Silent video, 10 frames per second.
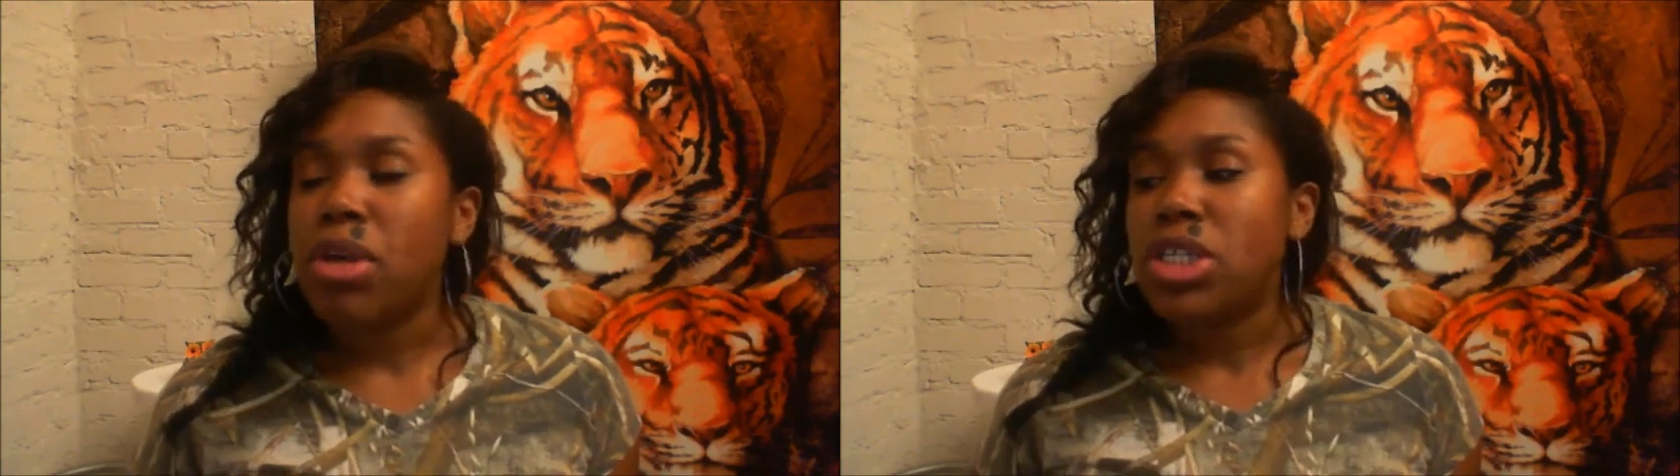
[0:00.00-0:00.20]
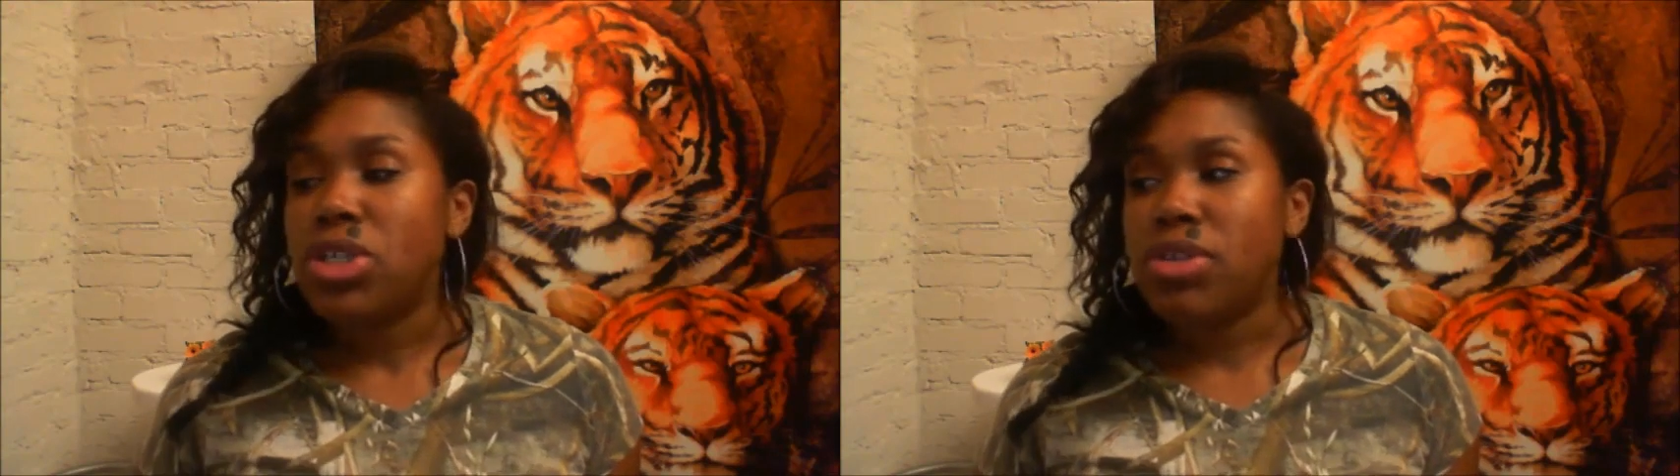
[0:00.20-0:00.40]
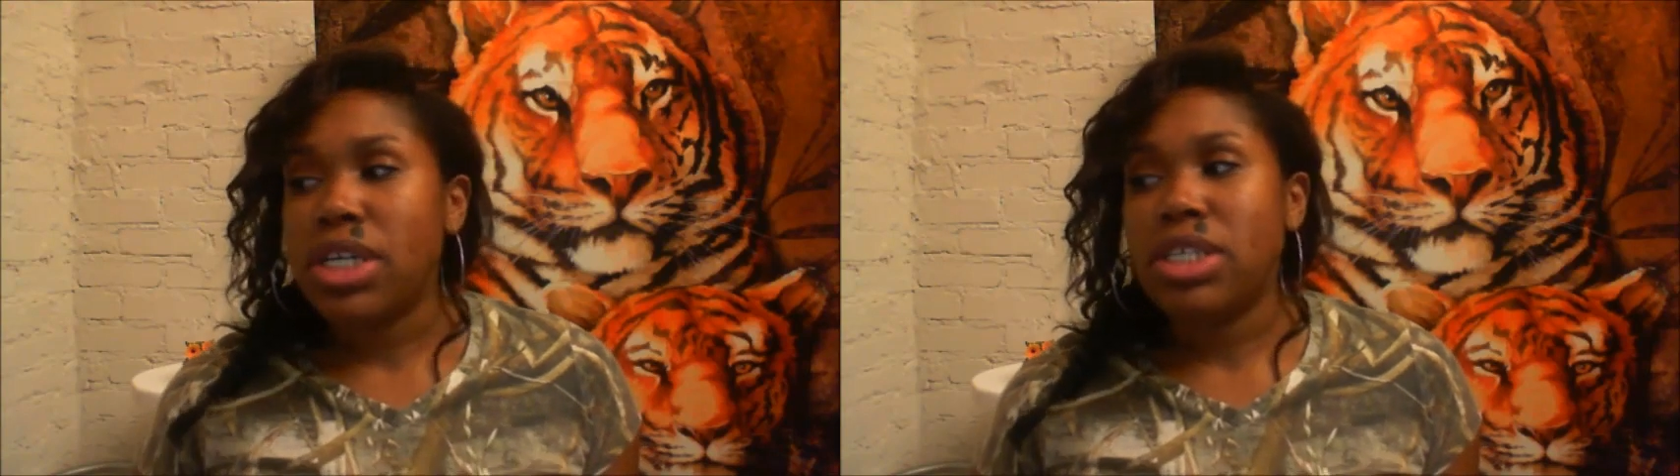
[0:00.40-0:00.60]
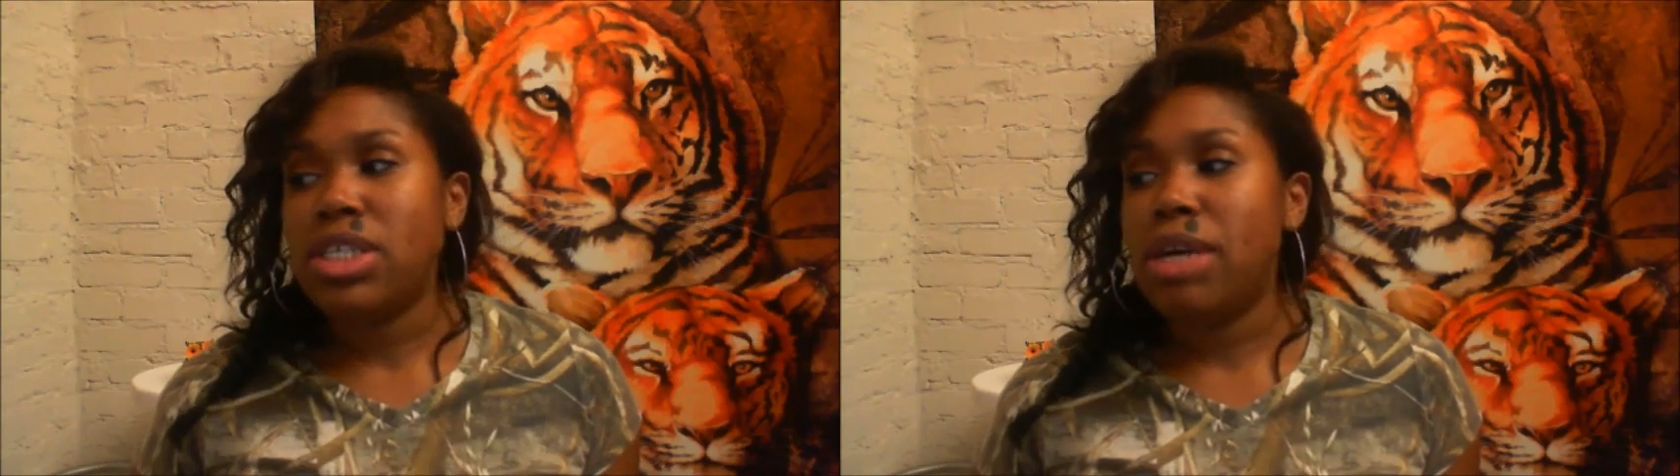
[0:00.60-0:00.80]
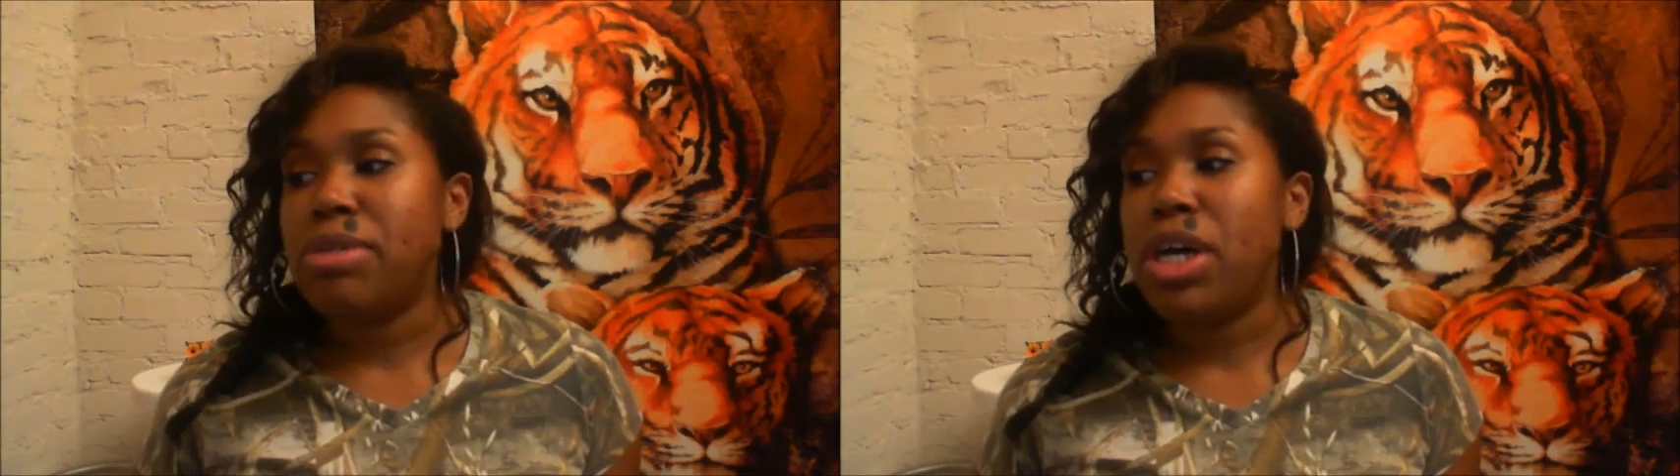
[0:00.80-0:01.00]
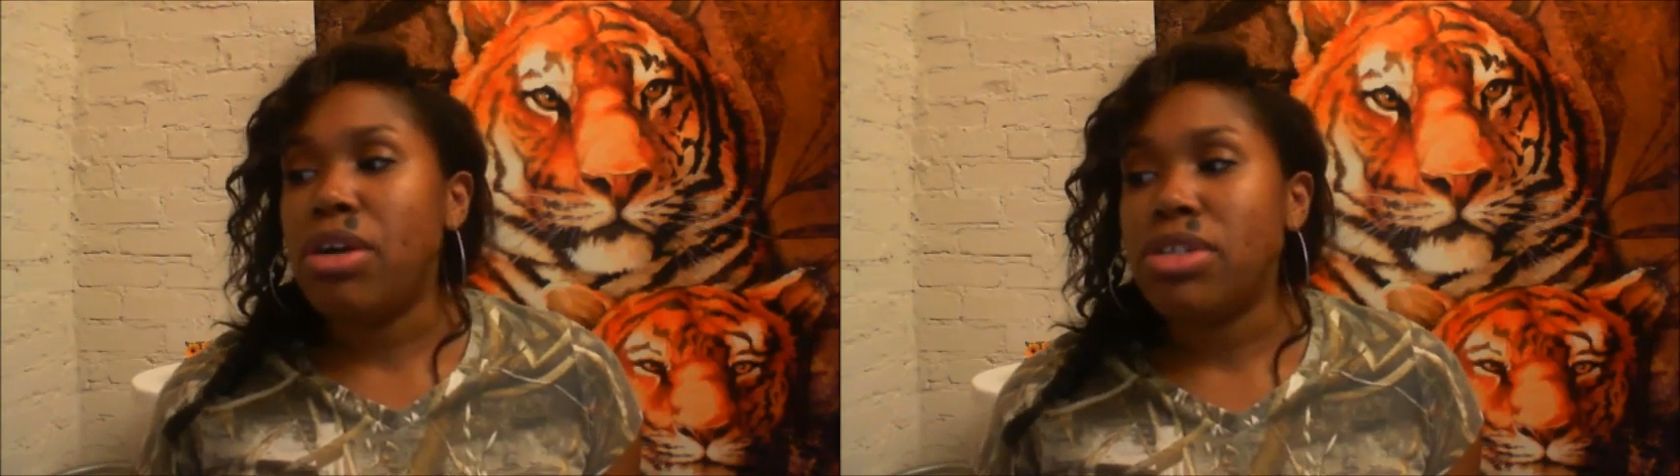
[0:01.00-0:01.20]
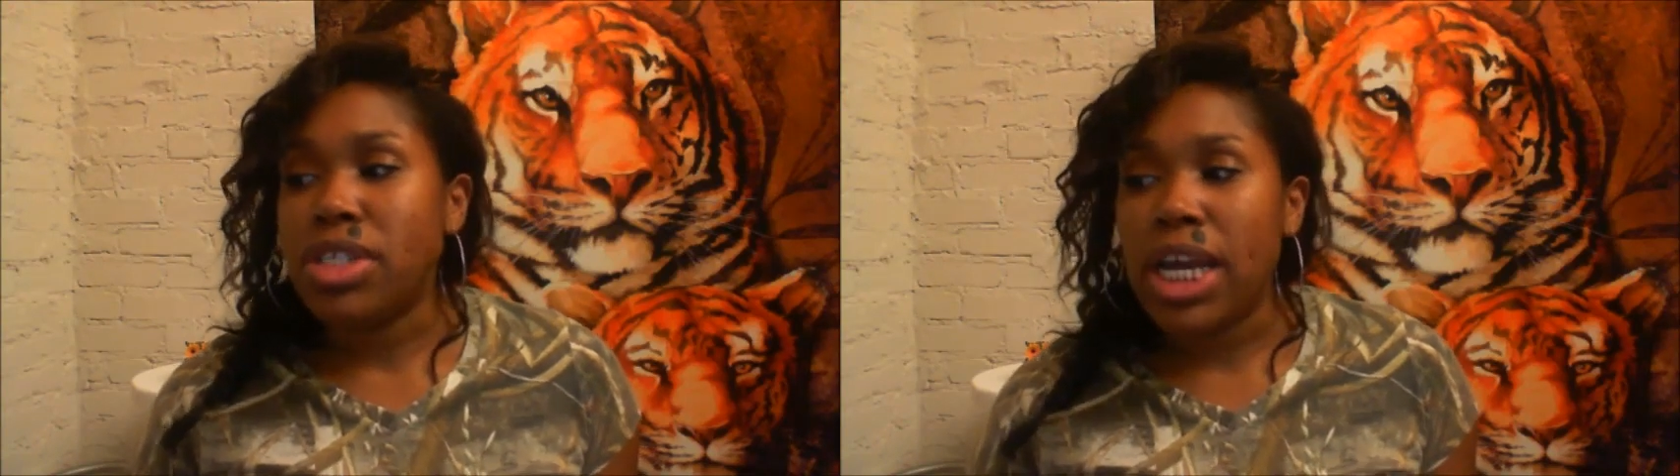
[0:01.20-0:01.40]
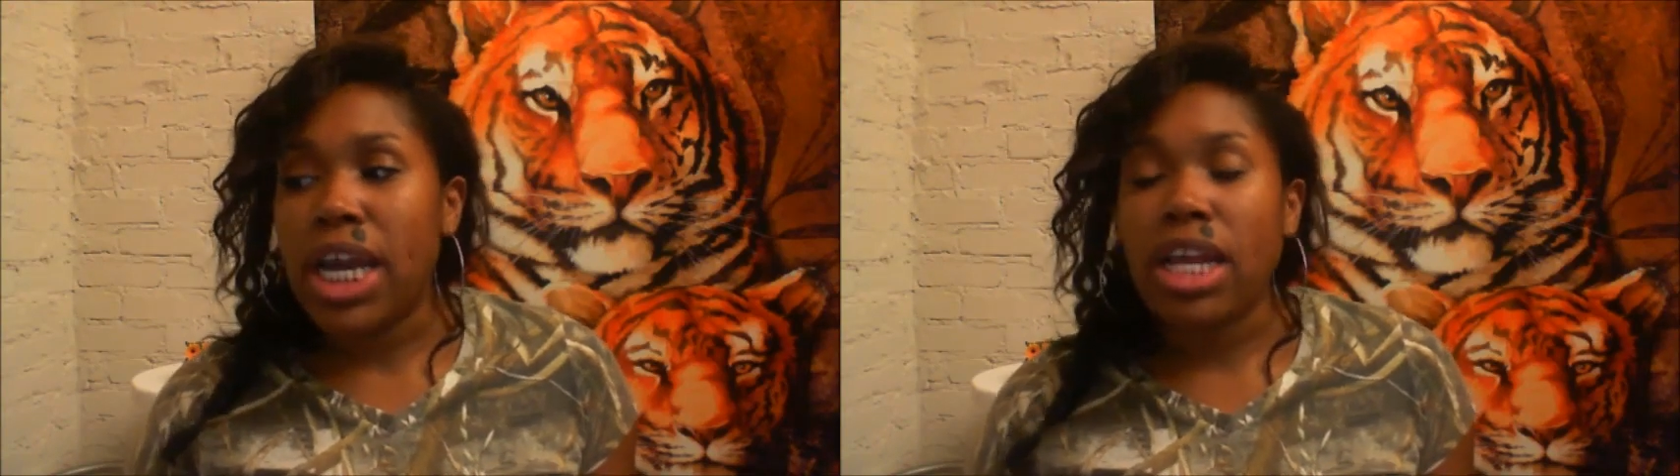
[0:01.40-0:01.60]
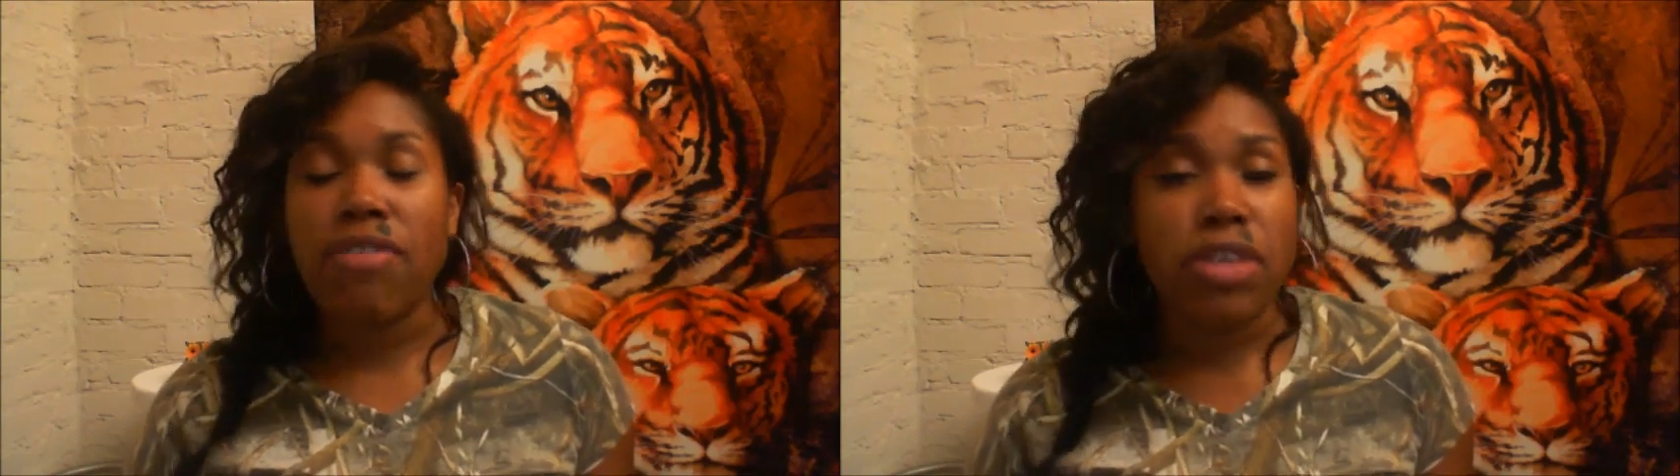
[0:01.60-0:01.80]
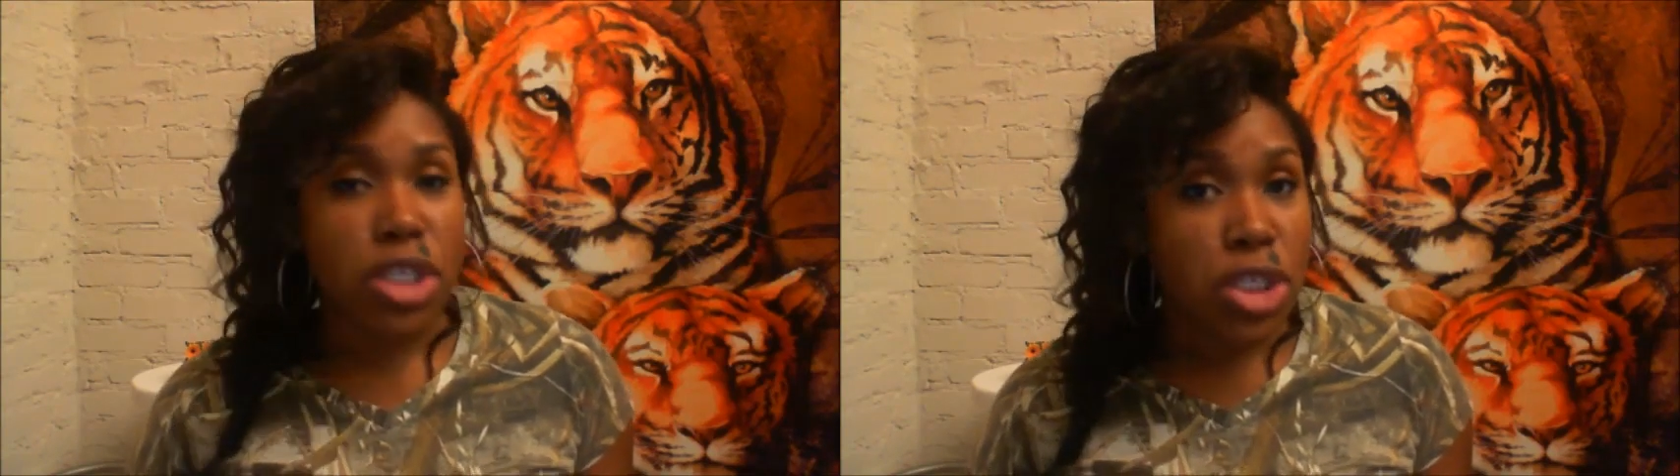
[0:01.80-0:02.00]
So take this time to understand
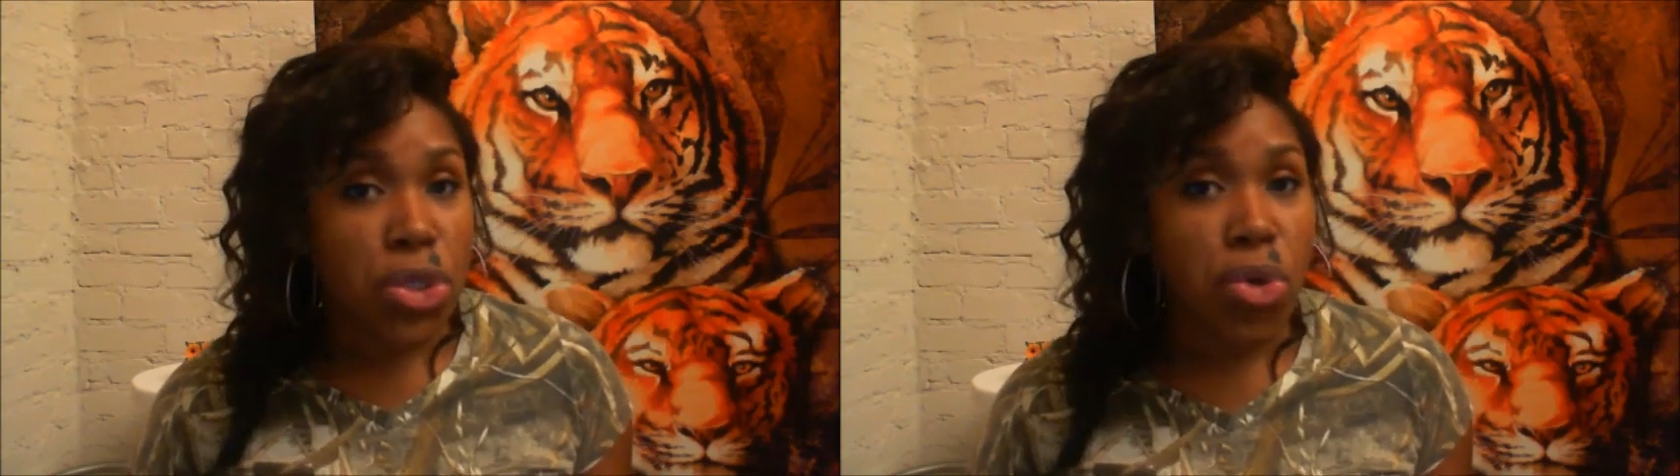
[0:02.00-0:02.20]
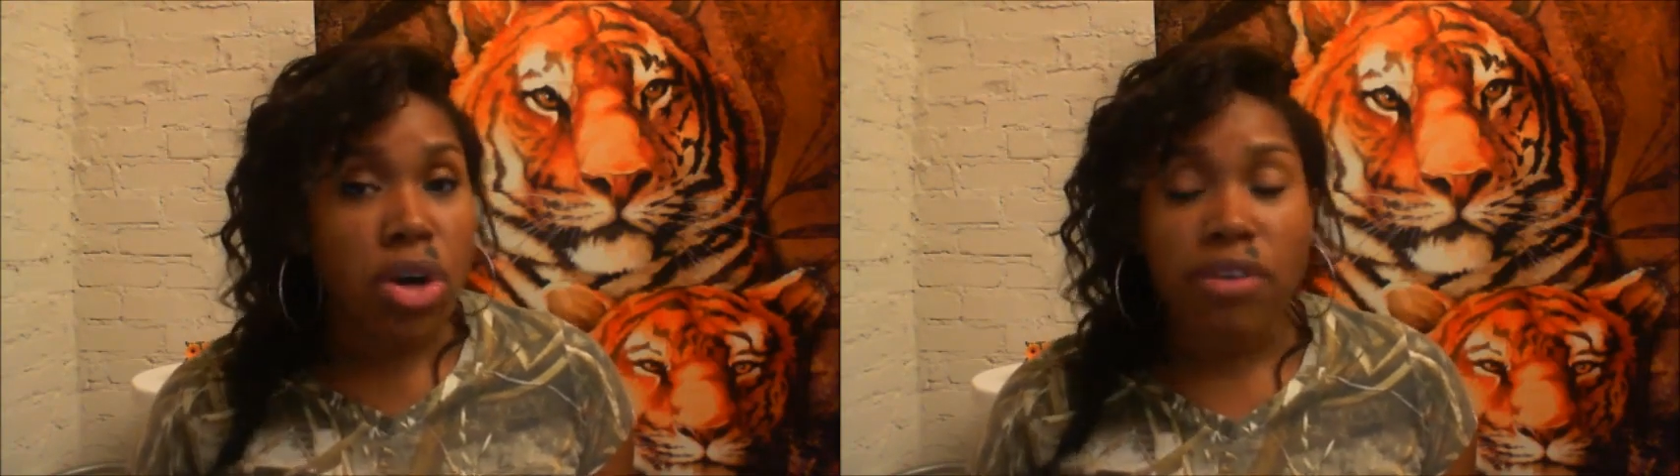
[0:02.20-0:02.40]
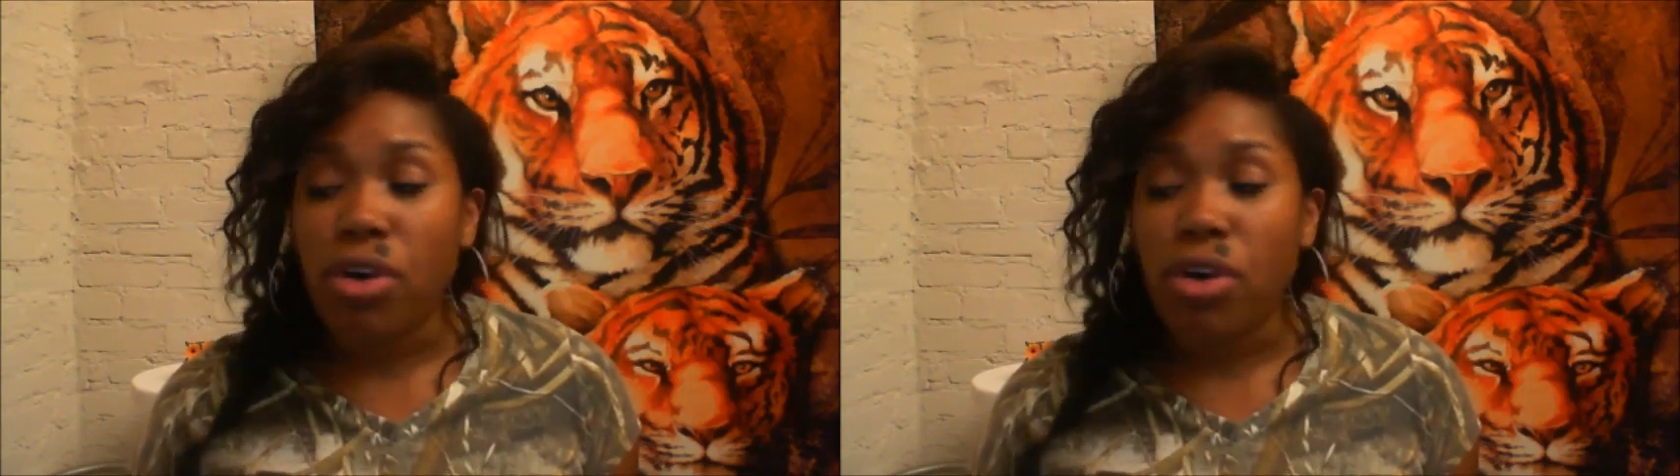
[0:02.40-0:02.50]
if it's you or,